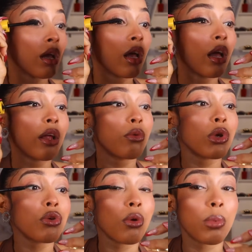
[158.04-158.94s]
And
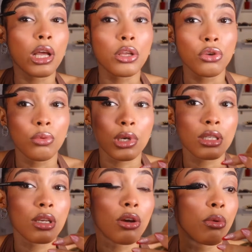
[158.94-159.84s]
when you're applying your
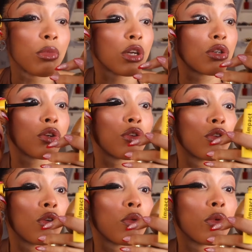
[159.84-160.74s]
mascara, make sure you're
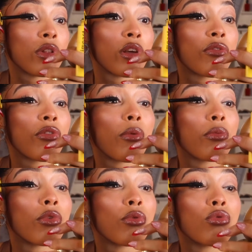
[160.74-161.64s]
going with it from
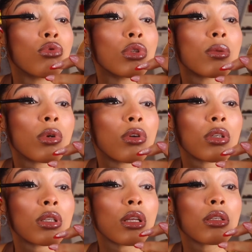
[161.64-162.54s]
the roots,
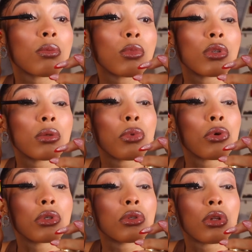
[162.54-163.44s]
because that's the most
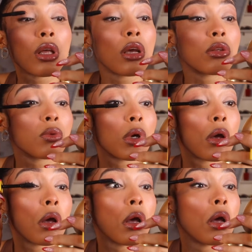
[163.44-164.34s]
important thing as
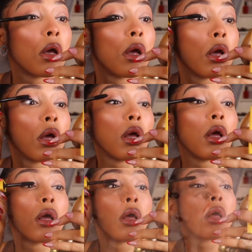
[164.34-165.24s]
well.
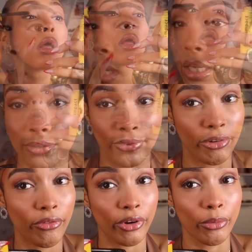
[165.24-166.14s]
It's very
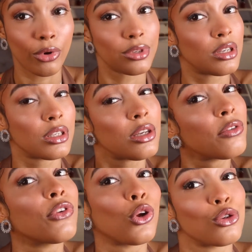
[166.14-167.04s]
important. If
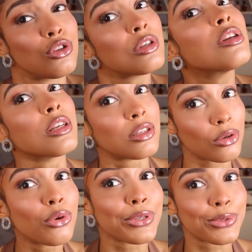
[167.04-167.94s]
not, it's
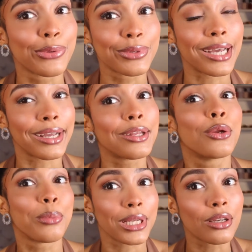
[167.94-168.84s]
still going to look tacky no
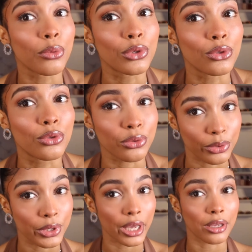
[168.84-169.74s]
matter what you do,
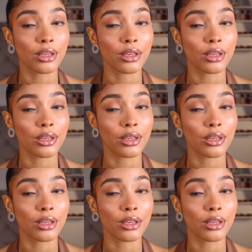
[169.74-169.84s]
okay?